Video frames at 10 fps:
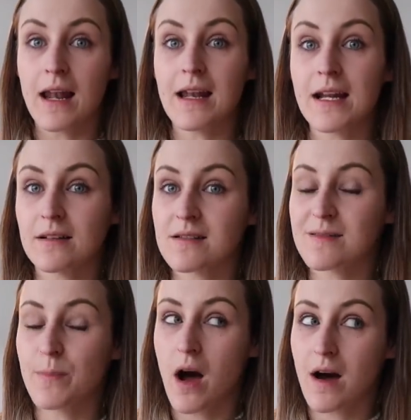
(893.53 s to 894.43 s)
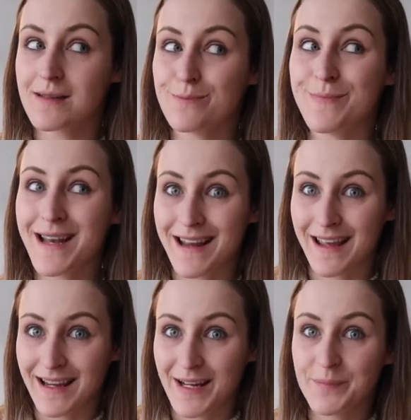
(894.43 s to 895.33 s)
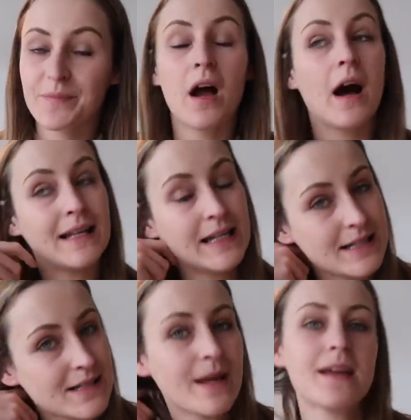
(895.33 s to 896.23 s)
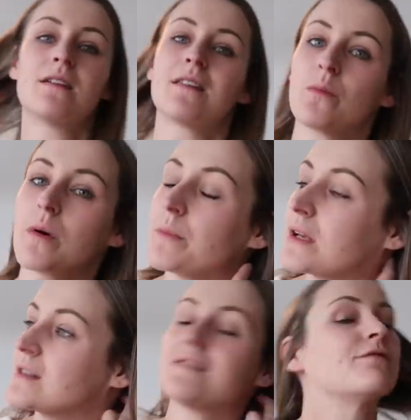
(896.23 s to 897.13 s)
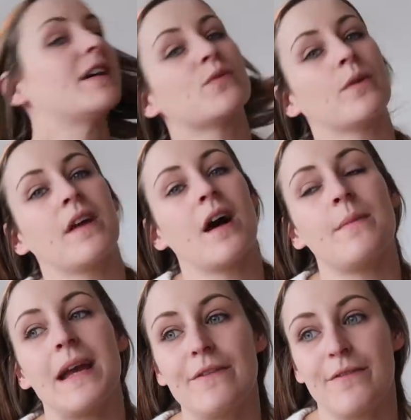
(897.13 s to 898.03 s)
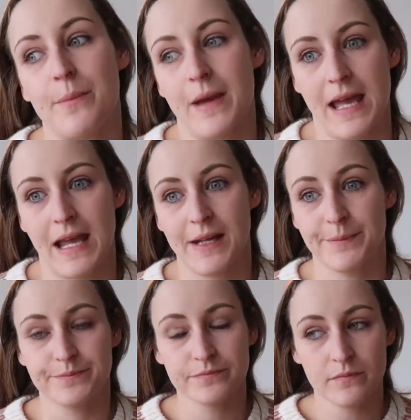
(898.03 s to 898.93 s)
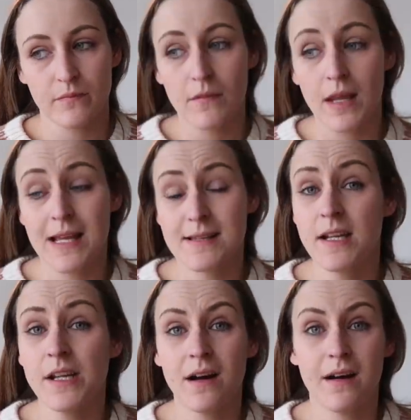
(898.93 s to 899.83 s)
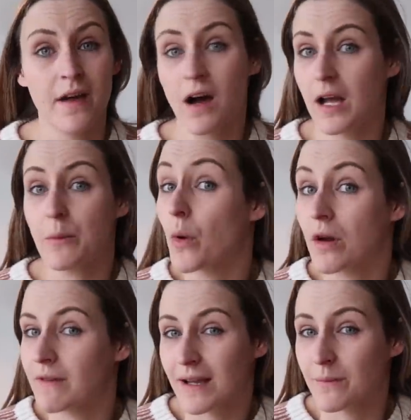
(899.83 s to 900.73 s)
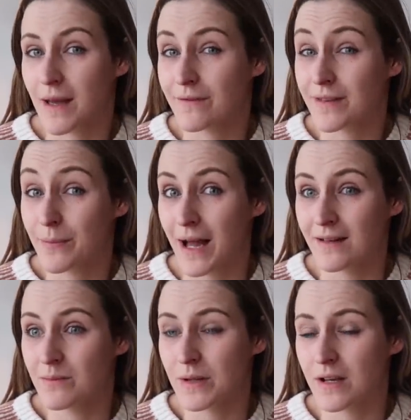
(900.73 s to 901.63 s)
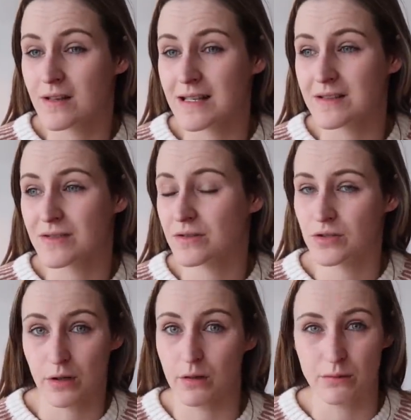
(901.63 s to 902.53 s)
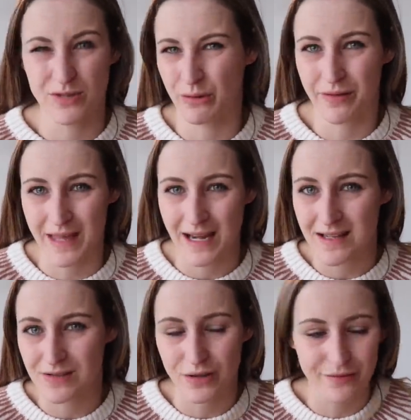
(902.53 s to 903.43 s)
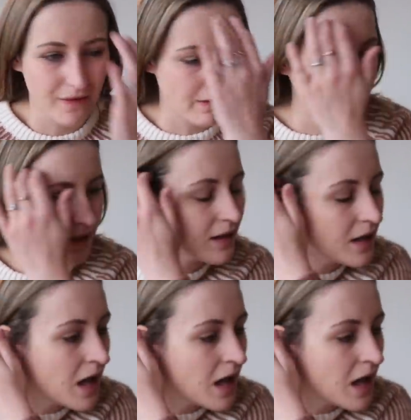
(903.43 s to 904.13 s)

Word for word: Little Sparks Mini. I need to make another one because the red one that I made for P is in a yarn that I won't recommend for the pattern because it's too, too thin, it's too fine.